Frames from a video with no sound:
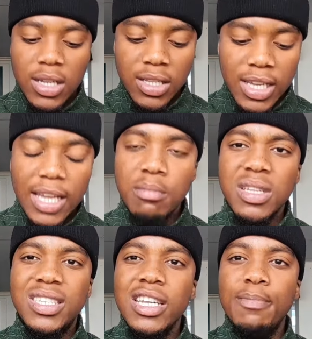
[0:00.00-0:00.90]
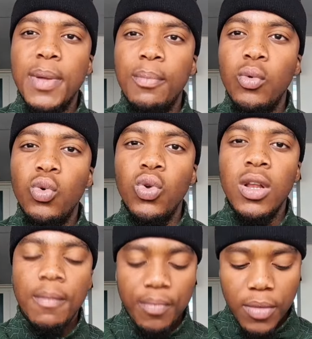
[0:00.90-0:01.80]
they can mislead people.
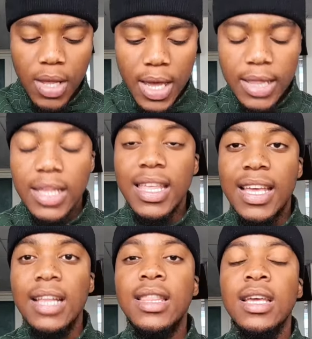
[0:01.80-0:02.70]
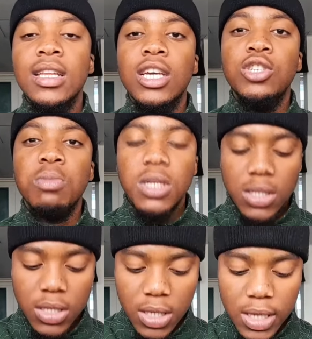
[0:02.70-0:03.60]
And then they get the
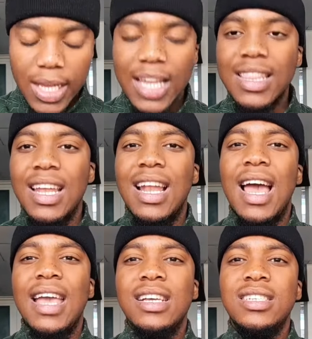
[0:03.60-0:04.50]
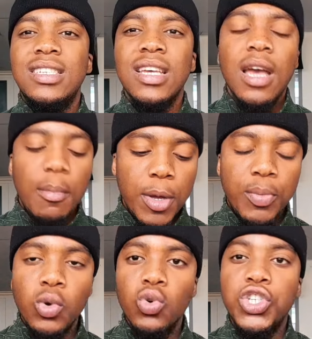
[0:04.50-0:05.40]
engagement, they get the likes,
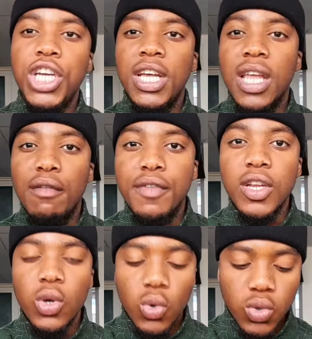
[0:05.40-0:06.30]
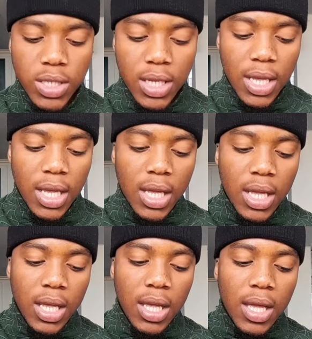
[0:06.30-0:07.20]
people will share their videos.
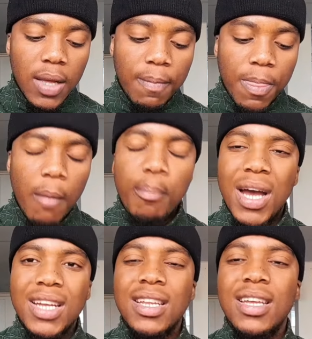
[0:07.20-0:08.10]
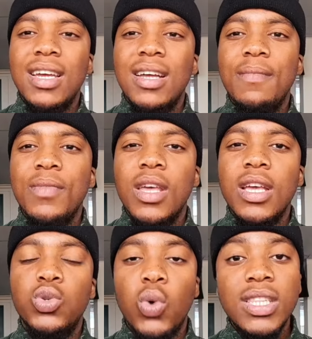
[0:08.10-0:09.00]
But
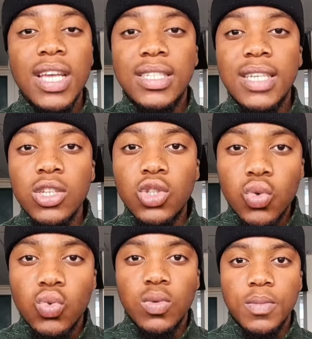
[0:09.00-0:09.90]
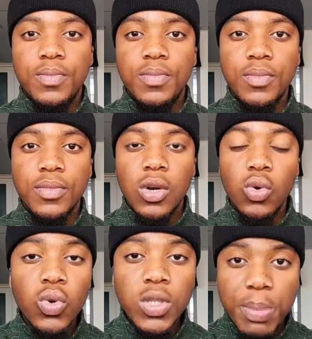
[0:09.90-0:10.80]
is what they're saying true?
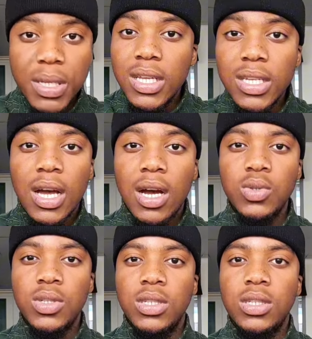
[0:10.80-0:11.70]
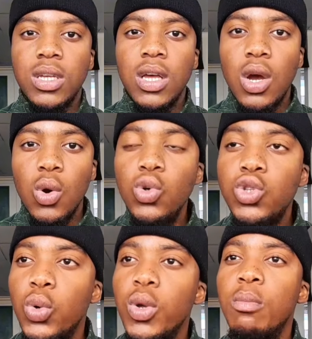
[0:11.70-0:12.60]
Who is building the houses? Who
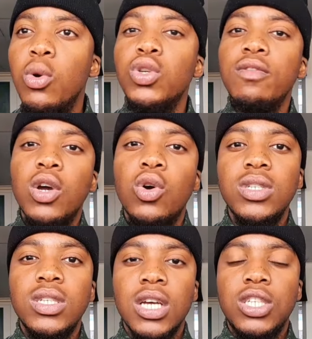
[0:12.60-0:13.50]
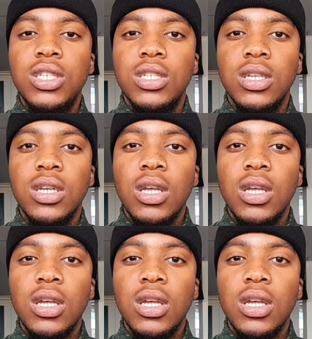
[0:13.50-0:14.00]
is doing most of the construction?